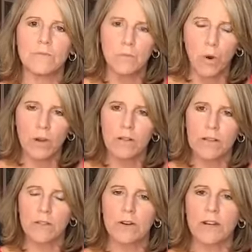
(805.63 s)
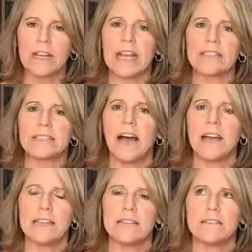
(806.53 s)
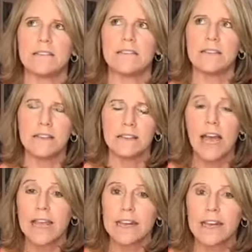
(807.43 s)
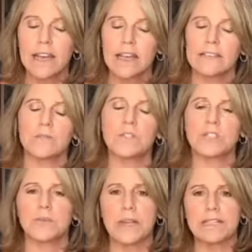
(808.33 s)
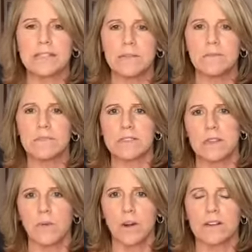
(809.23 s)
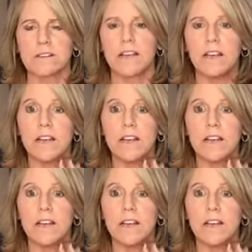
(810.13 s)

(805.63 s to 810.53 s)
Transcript: more in 30 days, not in 90 days, which is the way Team Z works.